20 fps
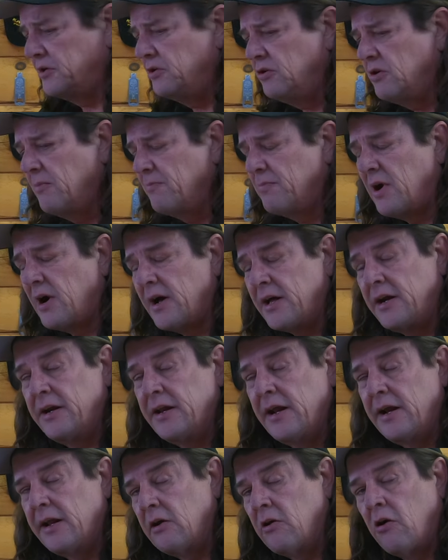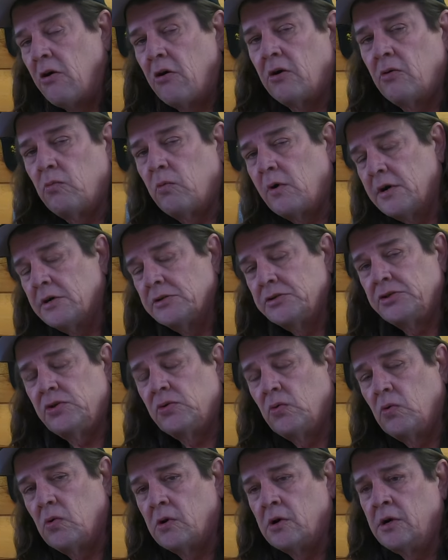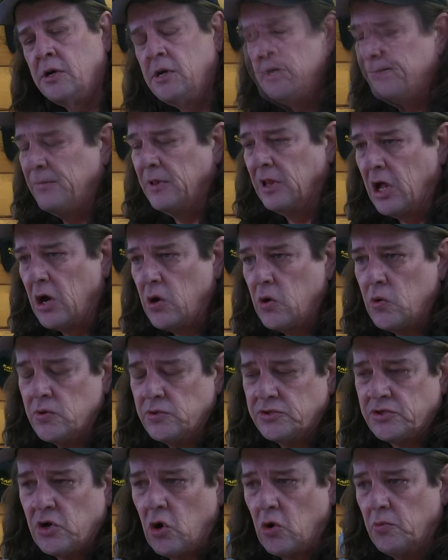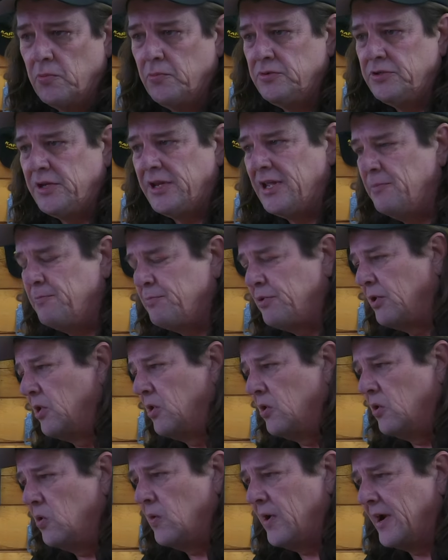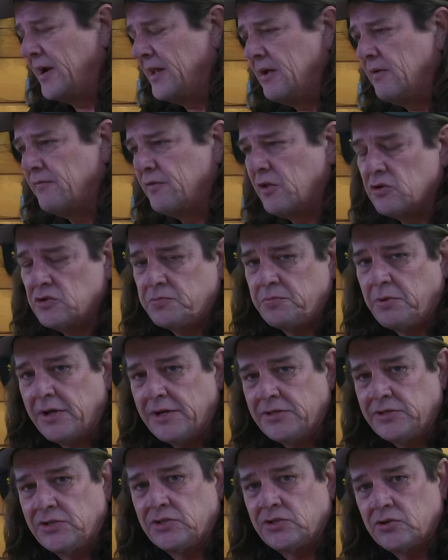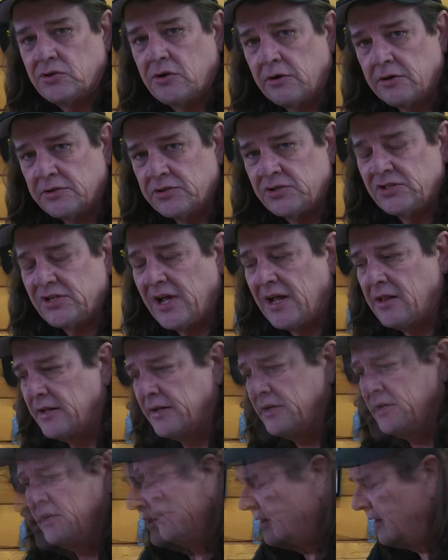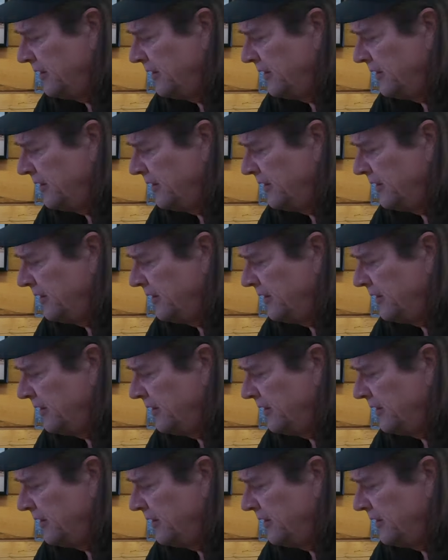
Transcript: You can buy it at any hardware store, Lowe's, Home Depot, any of those places are going to sell it.